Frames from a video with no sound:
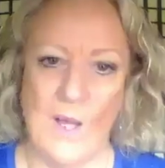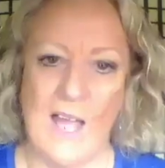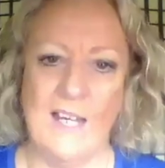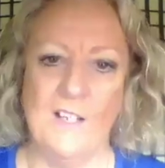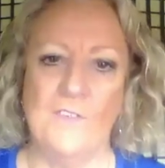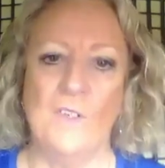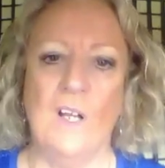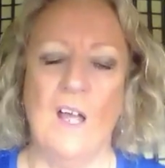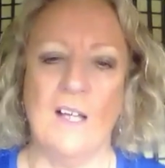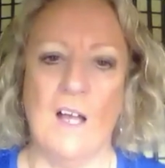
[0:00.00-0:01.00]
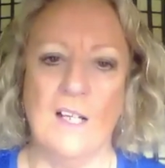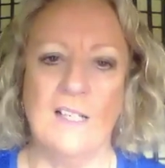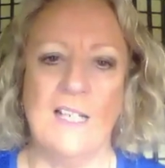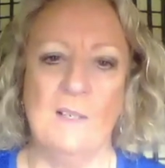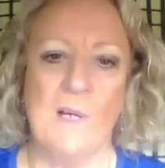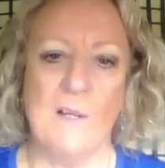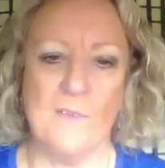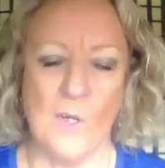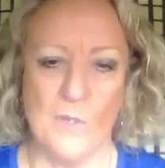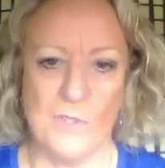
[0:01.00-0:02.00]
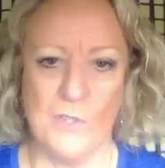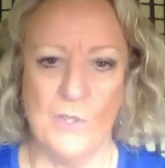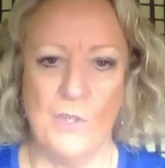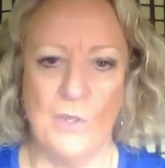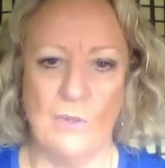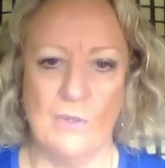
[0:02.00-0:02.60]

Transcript: and if you like, I can email those to you.